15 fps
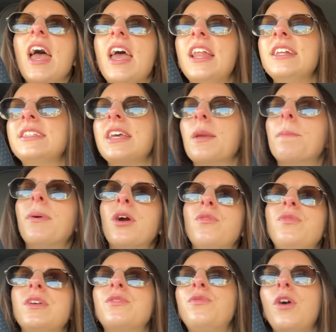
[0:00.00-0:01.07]
and it's like
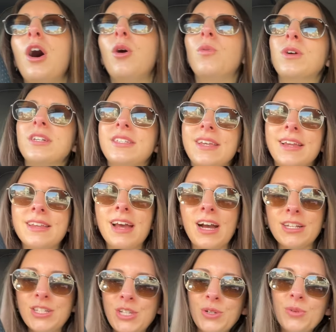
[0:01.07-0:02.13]
perfect fall where it's like
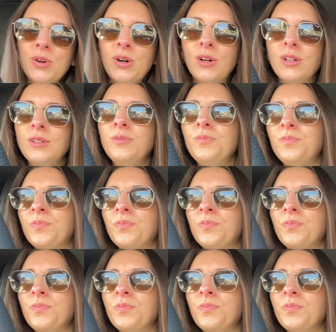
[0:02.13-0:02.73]
not too cold.